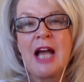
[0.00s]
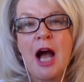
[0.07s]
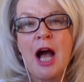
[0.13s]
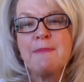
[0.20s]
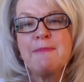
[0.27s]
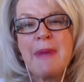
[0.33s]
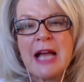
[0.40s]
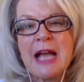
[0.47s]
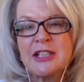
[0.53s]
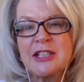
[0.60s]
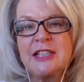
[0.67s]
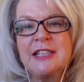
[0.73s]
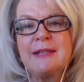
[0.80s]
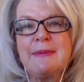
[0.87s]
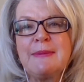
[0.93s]
I'm
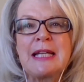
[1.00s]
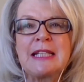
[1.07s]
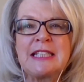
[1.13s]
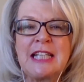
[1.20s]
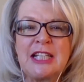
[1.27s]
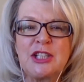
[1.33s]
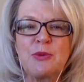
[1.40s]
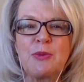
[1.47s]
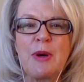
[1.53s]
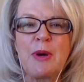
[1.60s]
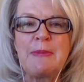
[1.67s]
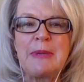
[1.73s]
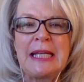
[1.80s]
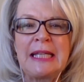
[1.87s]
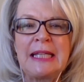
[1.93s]
passionate about teacher
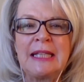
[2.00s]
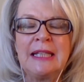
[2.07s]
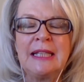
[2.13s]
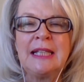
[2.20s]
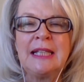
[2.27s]
wellbeing,